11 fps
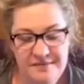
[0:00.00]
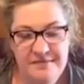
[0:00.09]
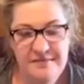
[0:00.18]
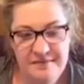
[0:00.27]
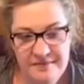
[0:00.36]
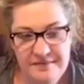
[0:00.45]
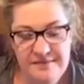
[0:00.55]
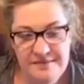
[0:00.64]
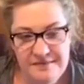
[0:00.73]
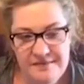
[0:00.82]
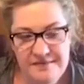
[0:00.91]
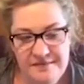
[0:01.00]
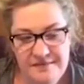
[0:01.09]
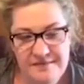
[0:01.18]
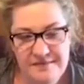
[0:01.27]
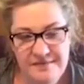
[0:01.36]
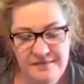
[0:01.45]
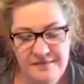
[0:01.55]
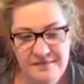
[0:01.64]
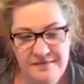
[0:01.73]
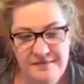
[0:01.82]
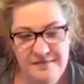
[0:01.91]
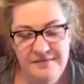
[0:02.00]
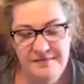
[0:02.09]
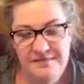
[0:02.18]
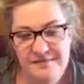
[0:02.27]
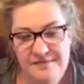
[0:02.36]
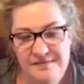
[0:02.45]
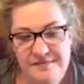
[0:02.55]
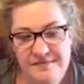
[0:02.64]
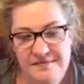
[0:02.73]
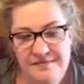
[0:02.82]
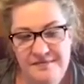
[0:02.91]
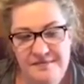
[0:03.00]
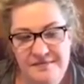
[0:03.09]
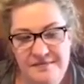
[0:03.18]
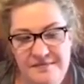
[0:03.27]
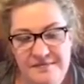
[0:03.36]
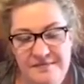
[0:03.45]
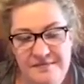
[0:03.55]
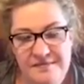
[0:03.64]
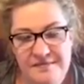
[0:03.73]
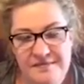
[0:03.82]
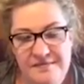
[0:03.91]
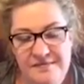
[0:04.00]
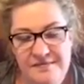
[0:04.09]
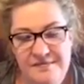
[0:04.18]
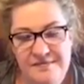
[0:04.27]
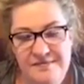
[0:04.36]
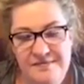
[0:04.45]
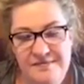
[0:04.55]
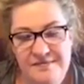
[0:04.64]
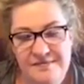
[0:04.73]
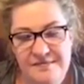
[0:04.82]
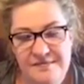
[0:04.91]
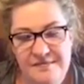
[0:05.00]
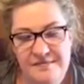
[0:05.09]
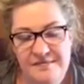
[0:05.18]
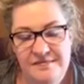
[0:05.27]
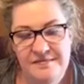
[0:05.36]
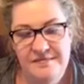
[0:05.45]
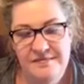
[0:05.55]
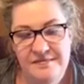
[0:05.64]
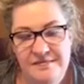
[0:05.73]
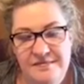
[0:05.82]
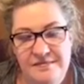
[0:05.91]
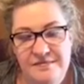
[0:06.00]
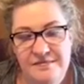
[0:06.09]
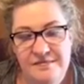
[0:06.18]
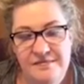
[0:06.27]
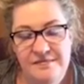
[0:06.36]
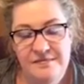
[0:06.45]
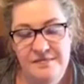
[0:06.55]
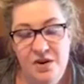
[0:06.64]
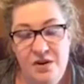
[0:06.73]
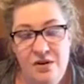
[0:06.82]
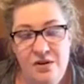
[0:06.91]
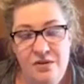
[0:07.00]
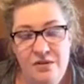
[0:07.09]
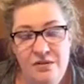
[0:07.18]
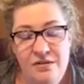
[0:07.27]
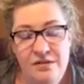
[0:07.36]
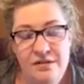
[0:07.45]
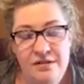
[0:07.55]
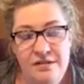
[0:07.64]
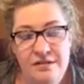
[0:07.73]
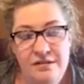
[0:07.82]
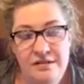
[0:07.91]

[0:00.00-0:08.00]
No words are spoken by the person on screen.